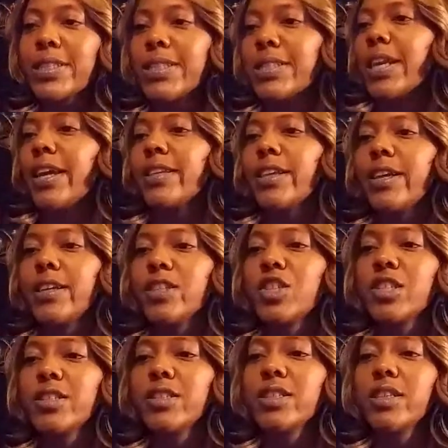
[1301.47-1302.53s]
said that
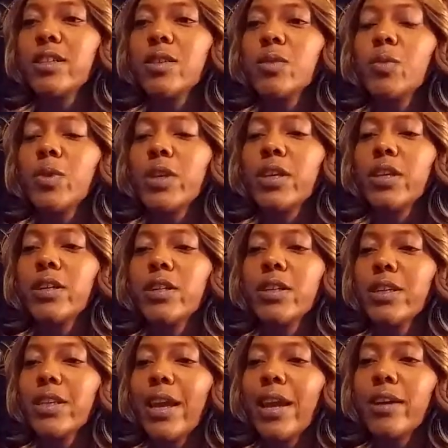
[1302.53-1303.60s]
she's dealing with
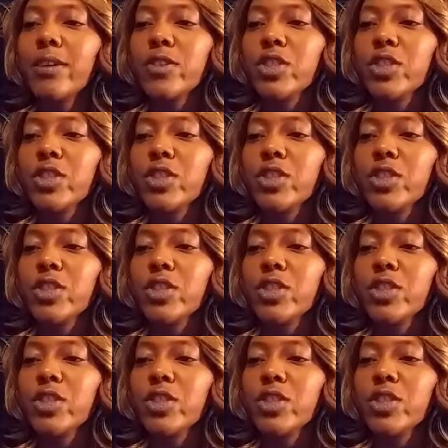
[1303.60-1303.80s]
healing now.